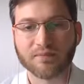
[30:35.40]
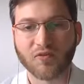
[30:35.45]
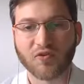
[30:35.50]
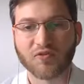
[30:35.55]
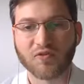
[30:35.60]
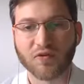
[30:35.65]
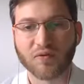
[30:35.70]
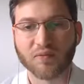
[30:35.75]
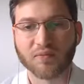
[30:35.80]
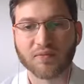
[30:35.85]

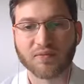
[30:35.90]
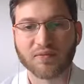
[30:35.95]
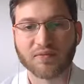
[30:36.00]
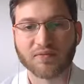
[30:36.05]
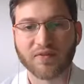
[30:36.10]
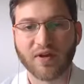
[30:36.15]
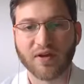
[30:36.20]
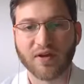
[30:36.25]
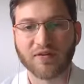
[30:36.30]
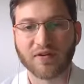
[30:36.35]
So
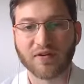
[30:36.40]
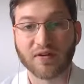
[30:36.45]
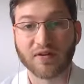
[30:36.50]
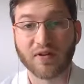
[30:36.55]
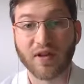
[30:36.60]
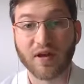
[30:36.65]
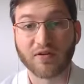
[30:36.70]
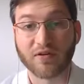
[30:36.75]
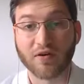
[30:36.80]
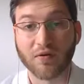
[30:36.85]
definitely a
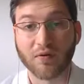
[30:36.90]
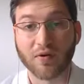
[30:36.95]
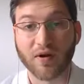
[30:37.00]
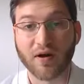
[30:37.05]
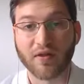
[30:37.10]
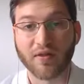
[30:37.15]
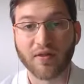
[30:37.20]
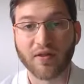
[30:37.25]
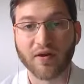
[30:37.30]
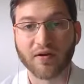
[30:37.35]
lot going
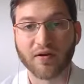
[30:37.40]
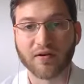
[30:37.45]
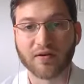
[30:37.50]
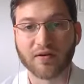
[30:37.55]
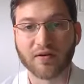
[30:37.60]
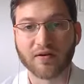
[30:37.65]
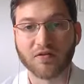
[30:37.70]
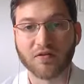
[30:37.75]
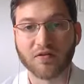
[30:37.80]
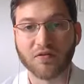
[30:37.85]
on there in
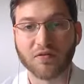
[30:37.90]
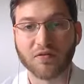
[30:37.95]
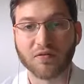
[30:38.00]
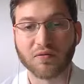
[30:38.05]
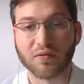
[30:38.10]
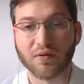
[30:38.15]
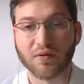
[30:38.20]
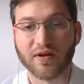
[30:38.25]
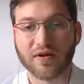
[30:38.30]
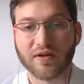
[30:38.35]

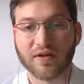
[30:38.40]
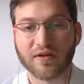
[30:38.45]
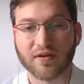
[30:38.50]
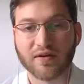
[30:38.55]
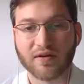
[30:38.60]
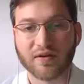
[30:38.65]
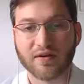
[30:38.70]
2.3.